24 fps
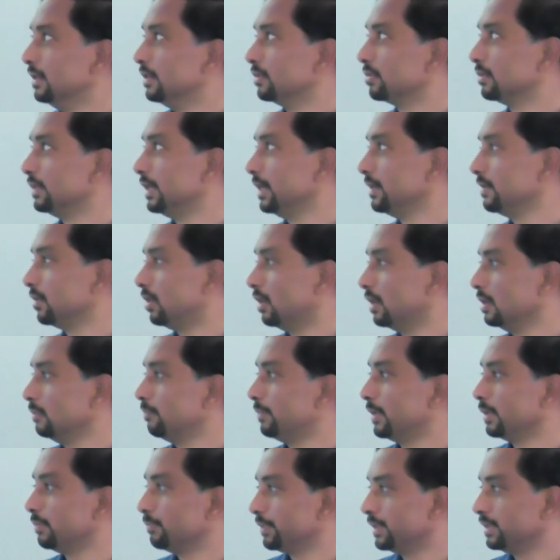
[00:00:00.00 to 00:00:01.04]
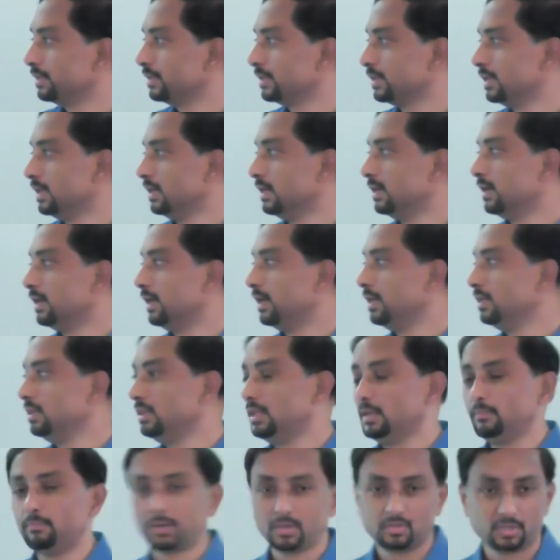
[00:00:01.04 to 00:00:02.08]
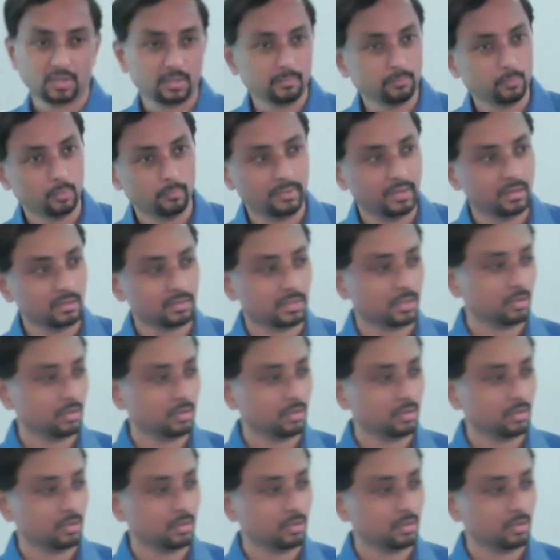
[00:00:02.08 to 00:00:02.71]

So that's on purpose, in the present moment.